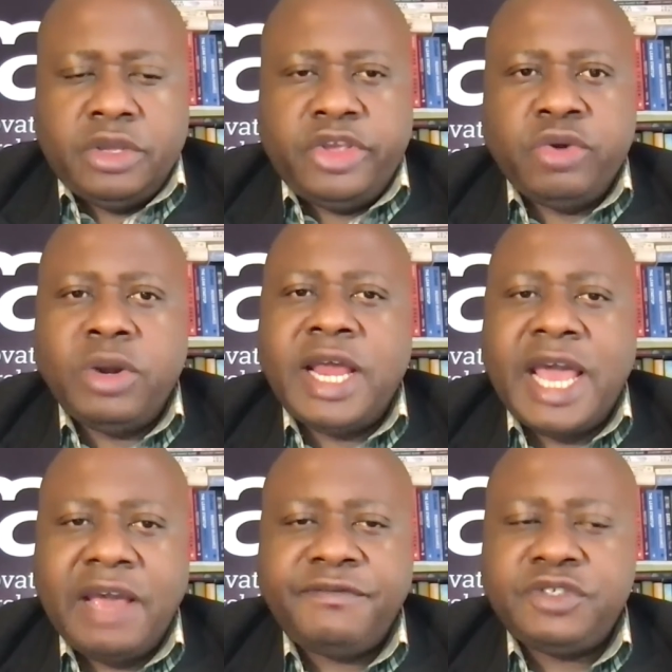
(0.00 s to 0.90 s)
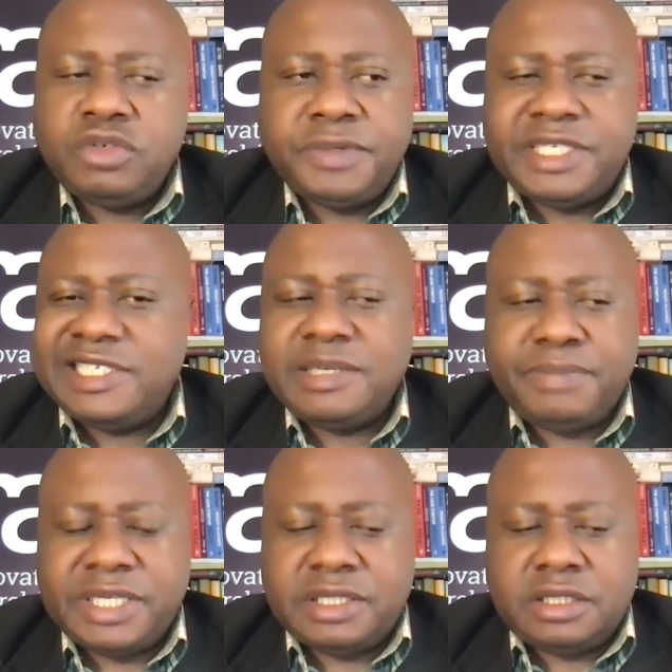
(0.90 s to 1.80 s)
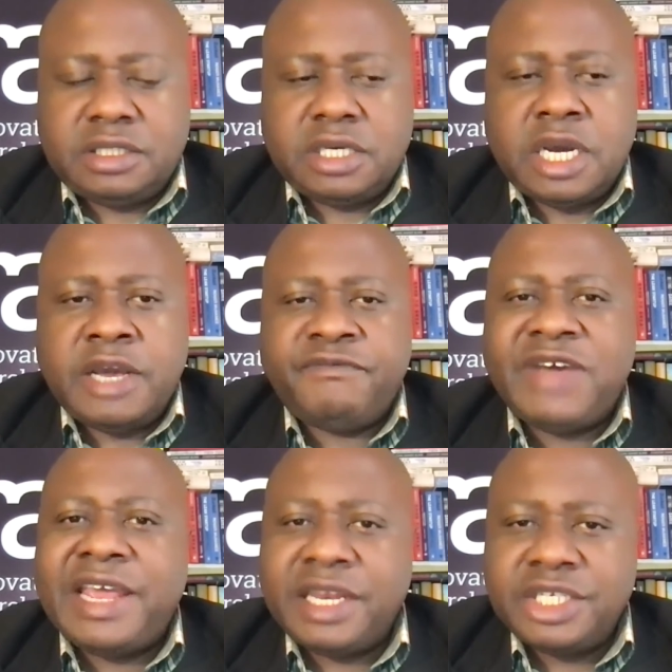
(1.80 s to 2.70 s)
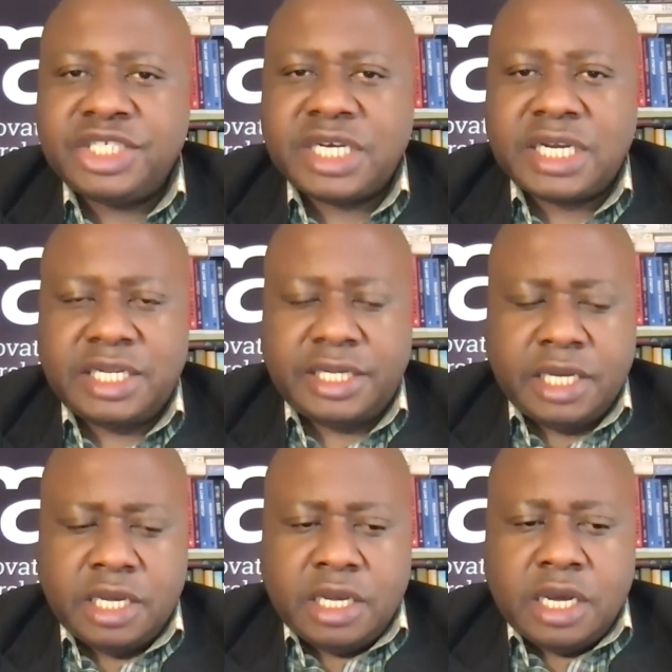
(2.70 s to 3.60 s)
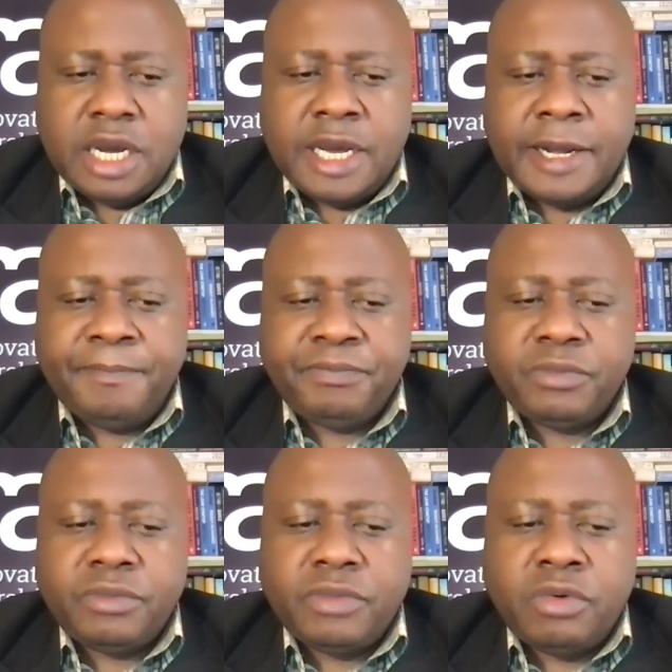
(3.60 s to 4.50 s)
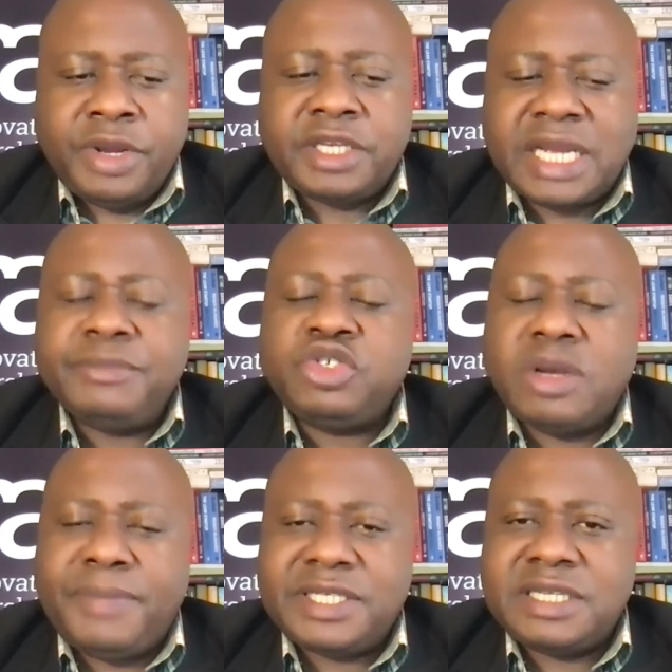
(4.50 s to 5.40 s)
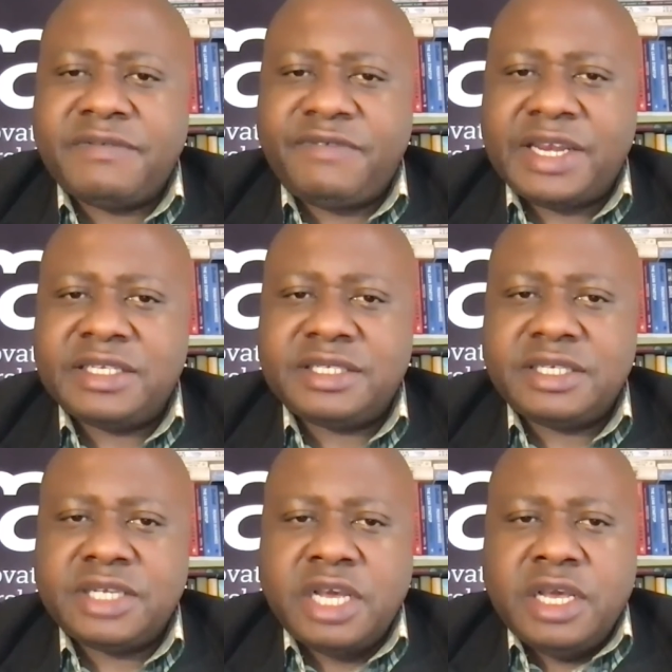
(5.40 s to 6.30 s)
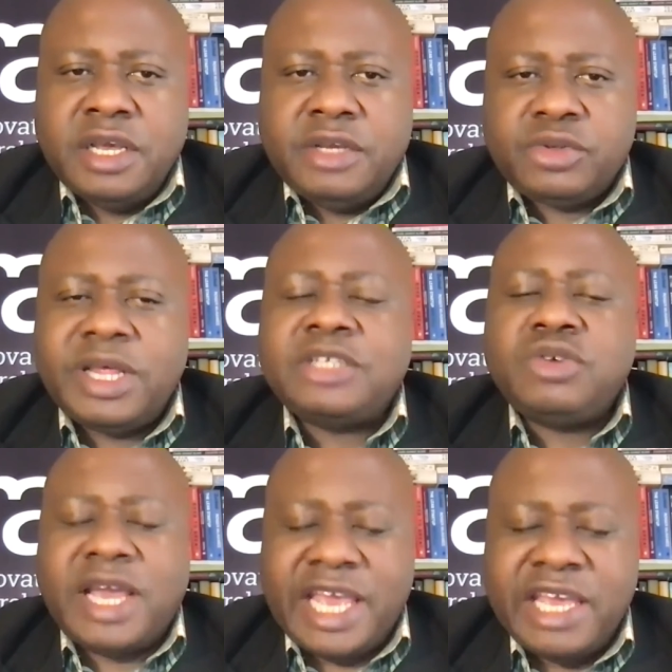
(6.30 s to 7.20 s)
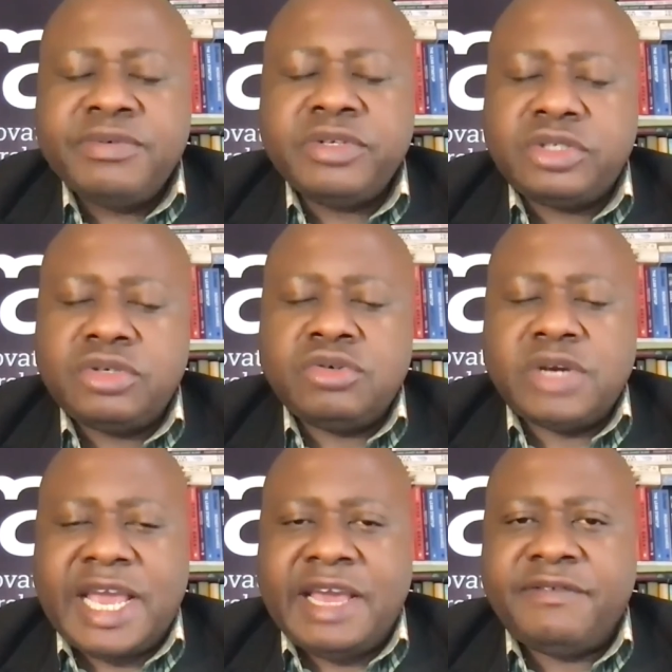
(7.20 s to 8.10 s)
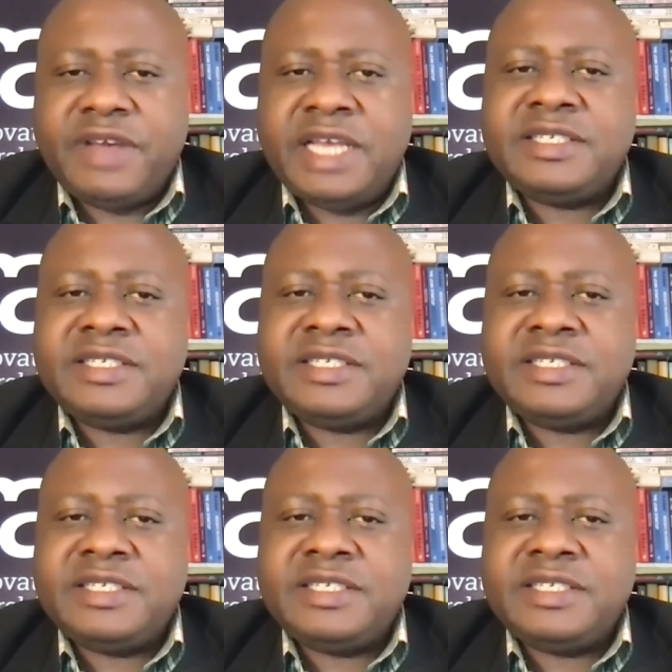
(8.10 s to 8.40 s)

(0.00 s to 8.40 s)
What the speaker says: You will have to be disciplined financially when it comes to your personal finances, so that you are able to have a